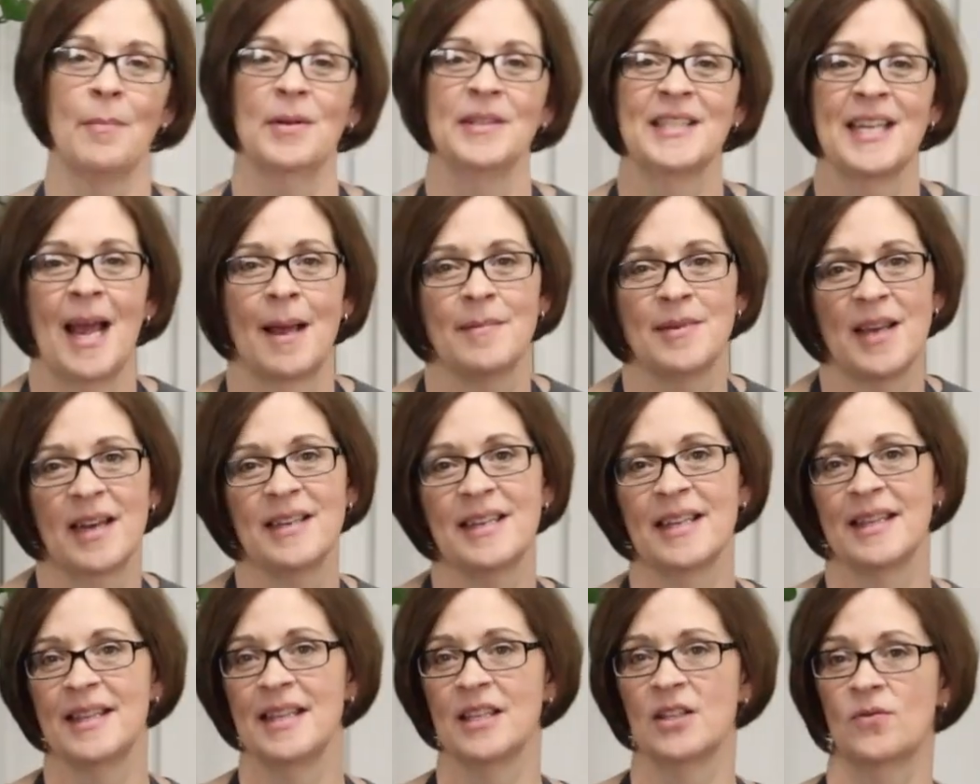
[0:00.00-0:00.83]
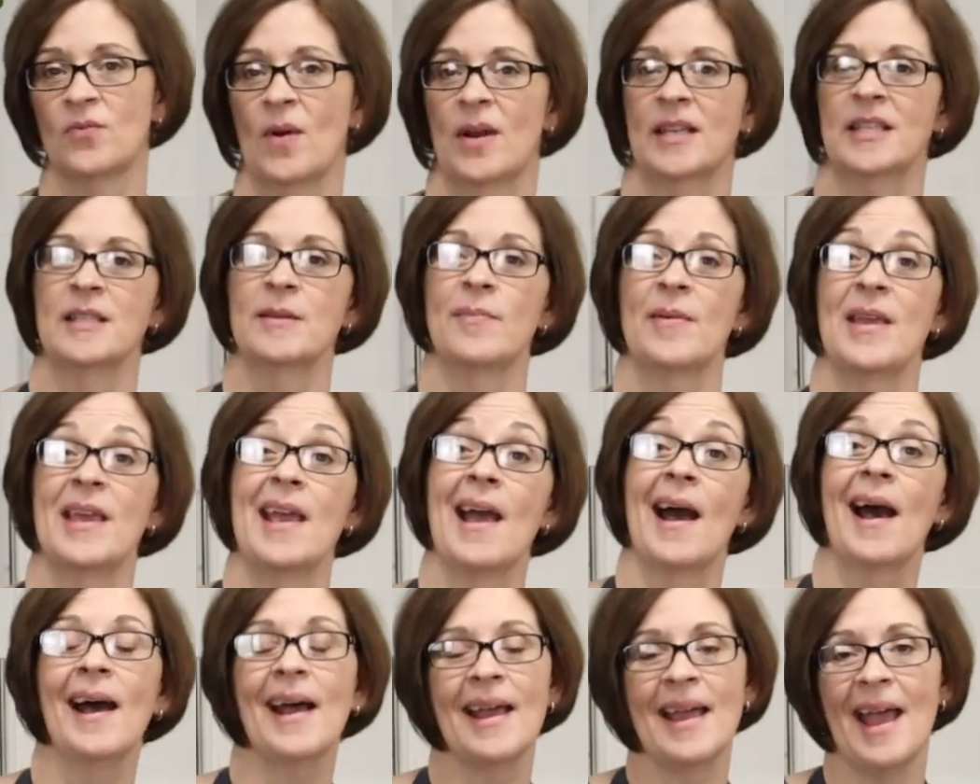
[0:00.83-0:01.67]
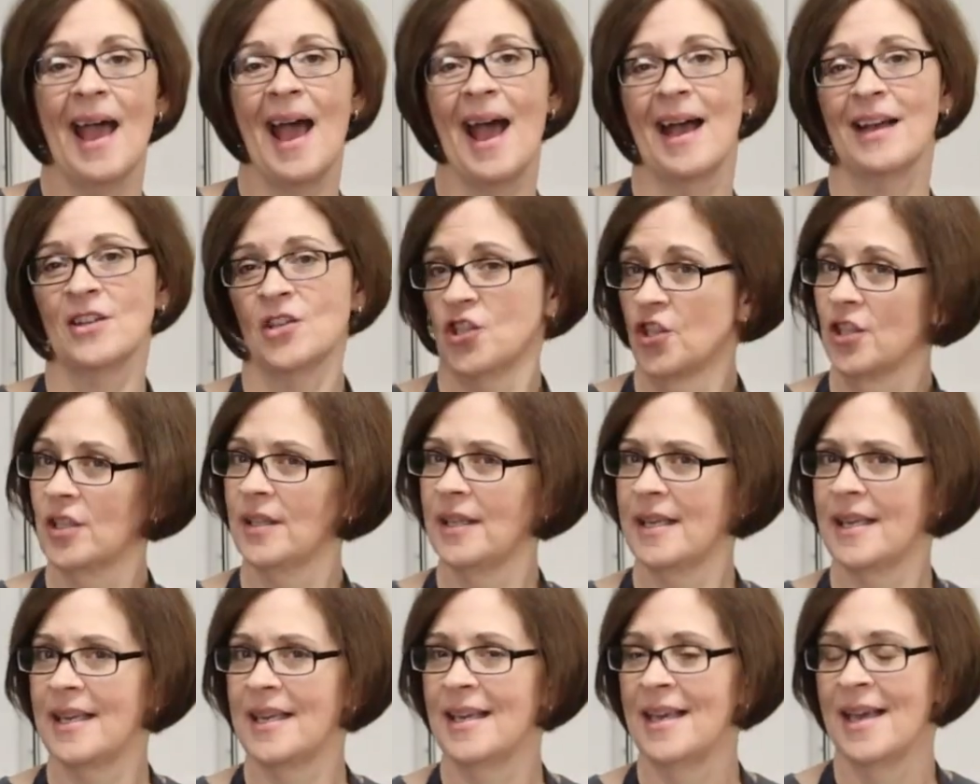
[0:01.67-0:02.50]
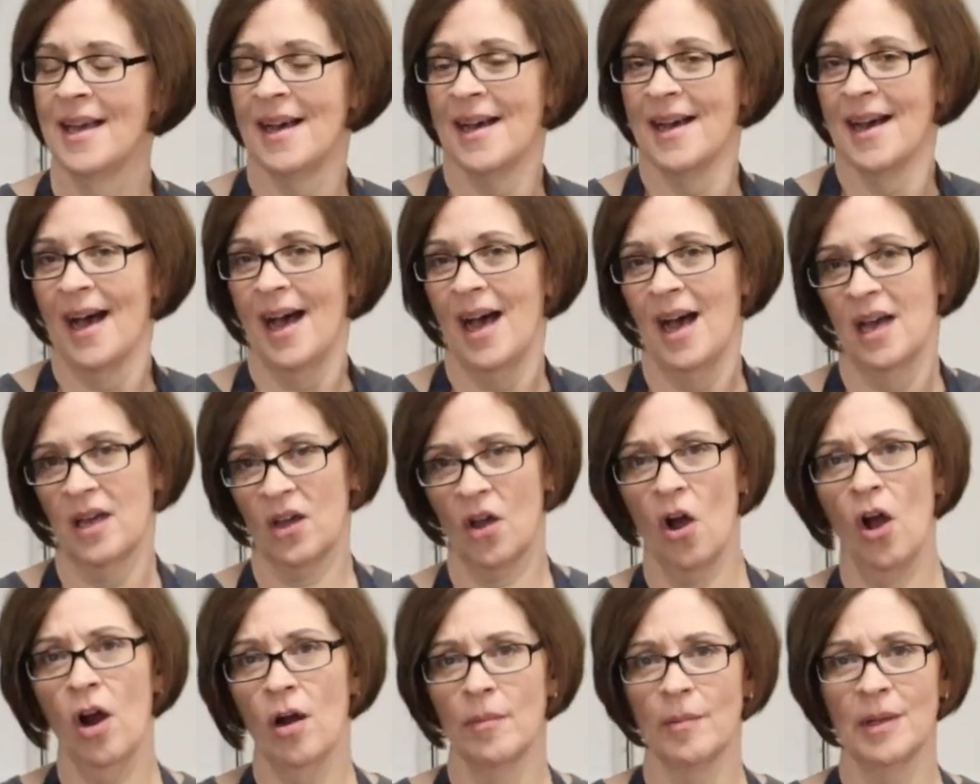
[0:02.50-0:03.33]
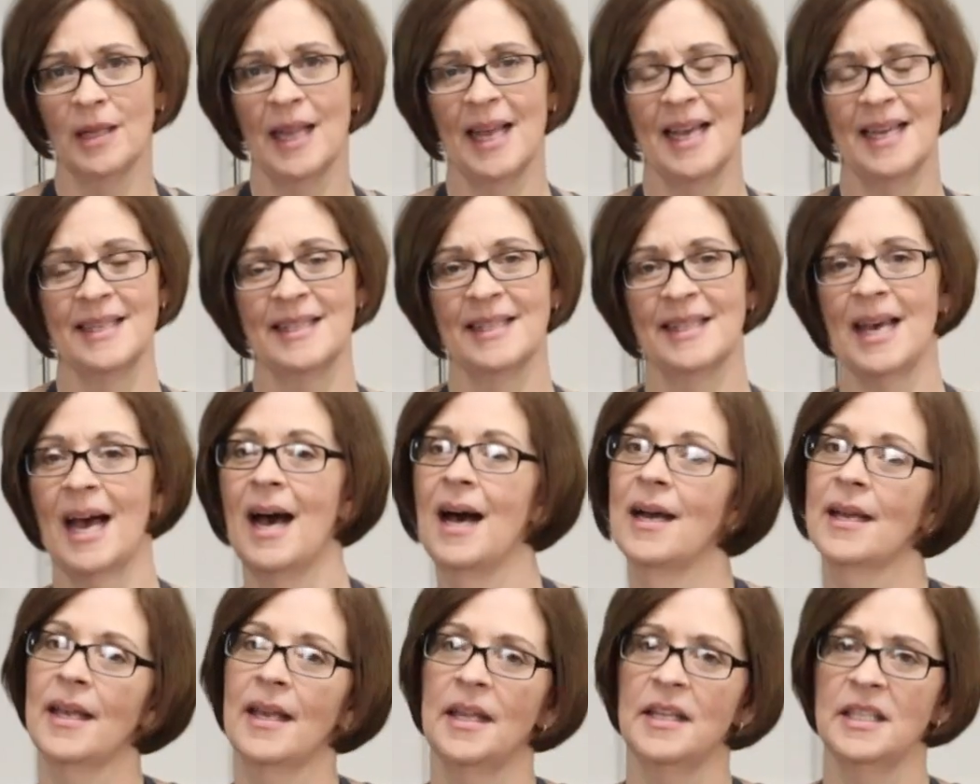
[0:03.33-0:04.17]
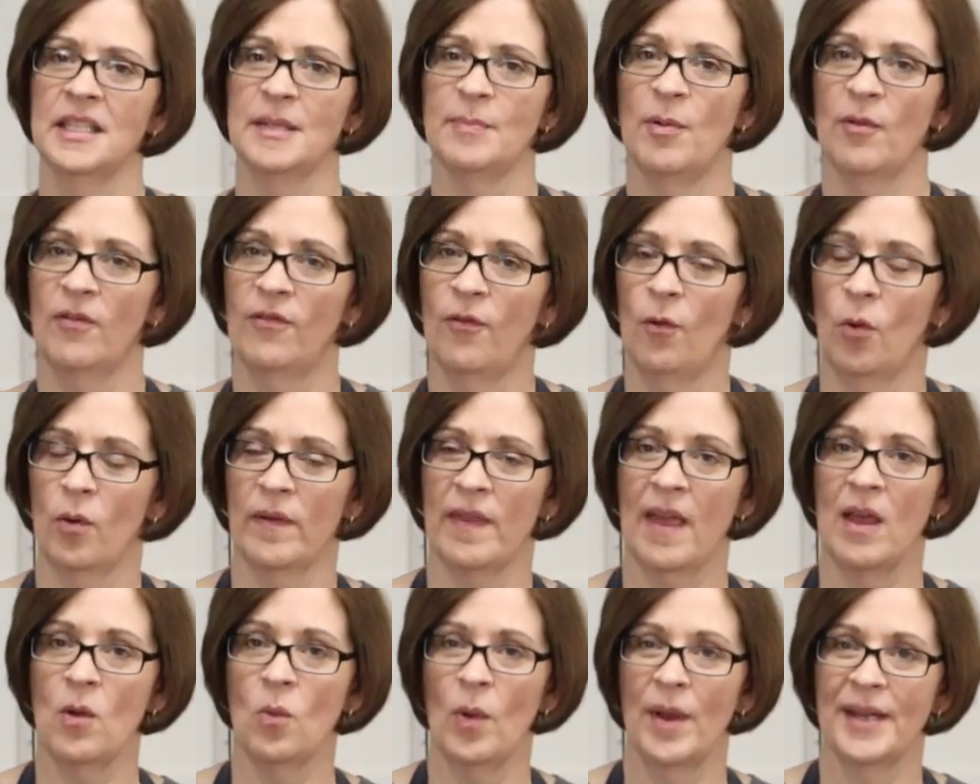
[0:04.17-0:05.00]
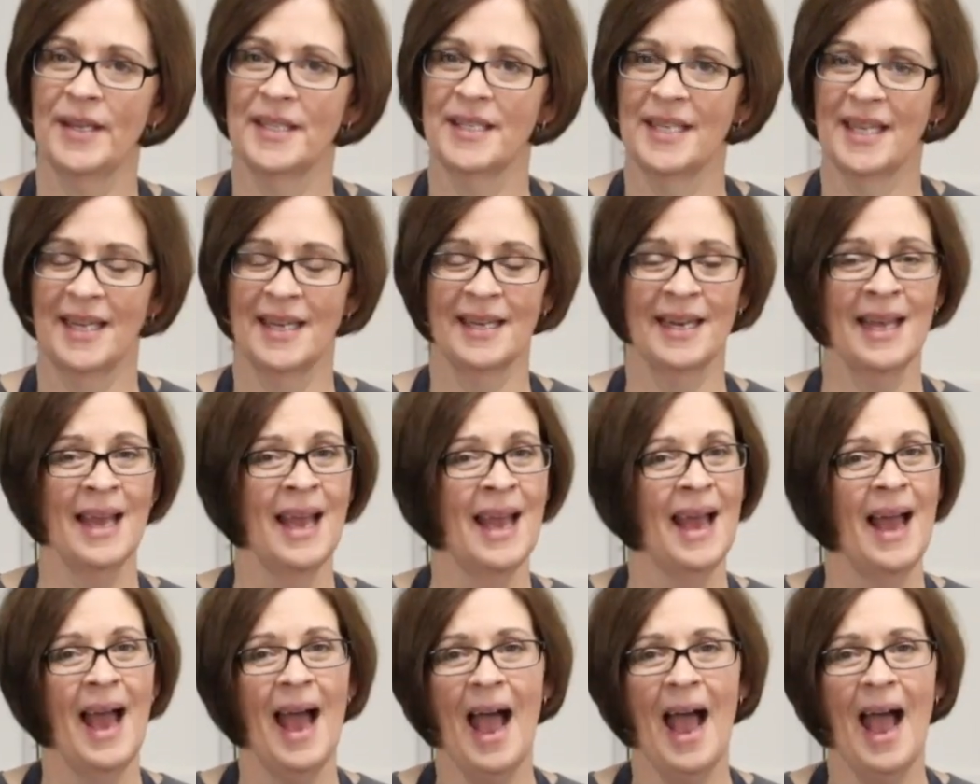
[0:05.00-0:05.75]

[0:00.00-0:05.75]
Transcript: couple times I did this recipe, I actually uh, caramelized the onions before they went in.